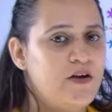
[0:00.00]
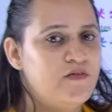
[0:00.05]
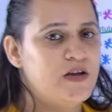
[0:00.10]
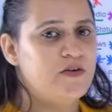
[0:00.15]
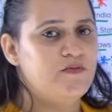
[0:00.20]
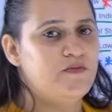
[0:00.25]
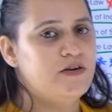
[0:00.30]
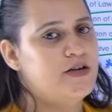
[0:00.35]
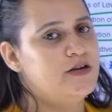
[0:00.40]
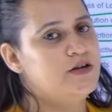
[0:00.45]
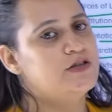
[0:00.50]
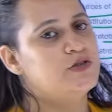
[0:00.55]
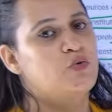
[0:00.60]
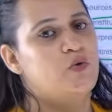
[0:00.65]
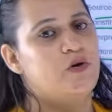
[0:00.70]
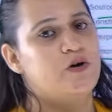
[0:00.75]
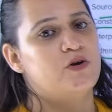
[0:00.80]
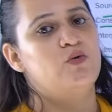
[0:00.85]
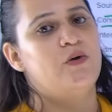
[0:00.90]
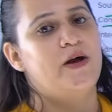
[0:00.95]
have given, it is
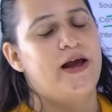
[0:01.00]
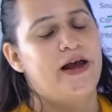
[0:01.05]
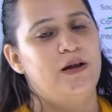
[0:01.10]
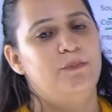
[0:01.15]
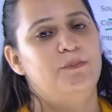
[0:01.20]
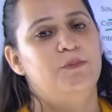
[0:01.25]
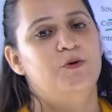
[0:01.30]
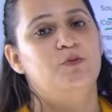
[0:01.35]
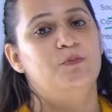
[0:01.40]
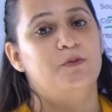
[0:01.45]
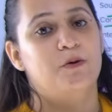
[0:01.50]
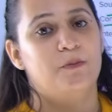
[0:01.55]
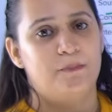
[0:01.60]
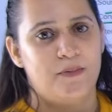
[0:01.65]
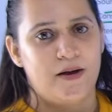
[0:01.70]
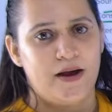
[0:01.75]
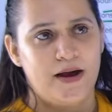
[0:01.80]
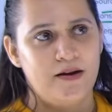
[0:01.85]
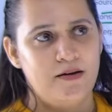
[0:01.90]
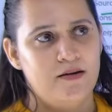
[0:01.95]
going to help you
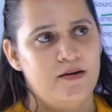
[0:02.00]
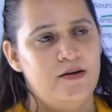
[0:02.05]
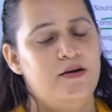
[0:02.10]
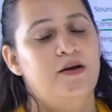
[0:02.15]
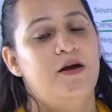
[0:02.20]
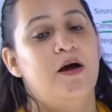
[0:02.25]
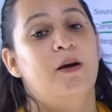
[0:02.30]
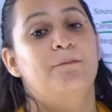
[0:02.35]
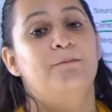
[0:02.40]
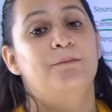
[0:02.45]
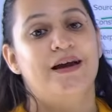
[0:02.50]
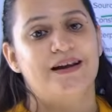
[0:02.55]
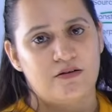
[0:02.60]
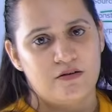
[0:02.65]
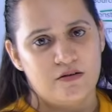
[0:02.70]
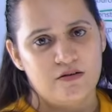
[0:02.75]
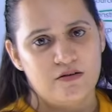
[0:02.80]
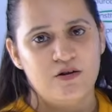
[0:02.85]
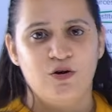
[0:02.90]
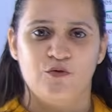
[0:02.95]
prepare
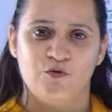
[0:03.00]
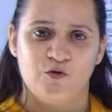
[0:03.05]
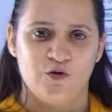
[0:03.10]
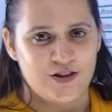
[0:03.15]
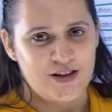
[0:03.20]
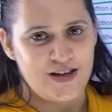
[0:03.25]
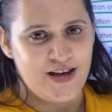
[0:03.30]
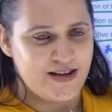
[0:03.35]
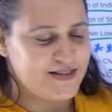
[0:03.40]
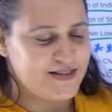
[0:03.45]
better for the